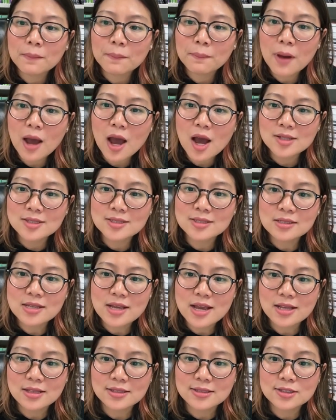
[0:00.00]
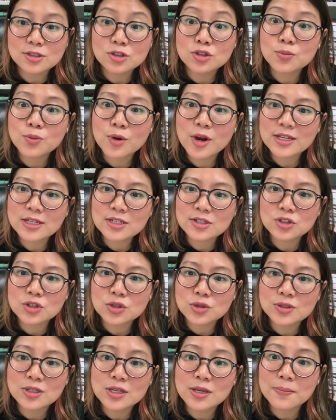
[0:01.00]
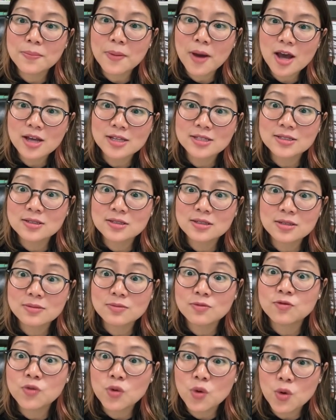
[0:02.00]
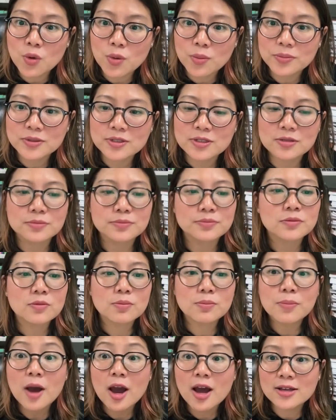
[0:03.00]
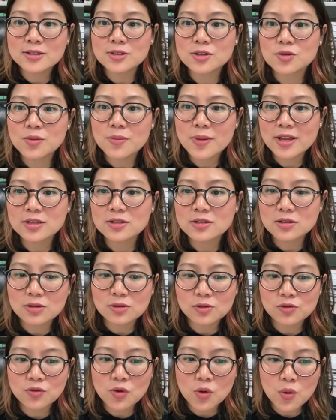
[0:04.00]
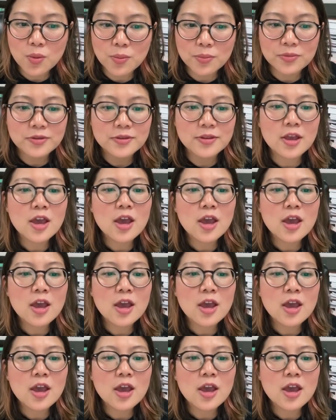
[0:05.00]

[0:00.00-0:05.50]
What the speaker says: past tense, to practice using past forms, past grammatical forms.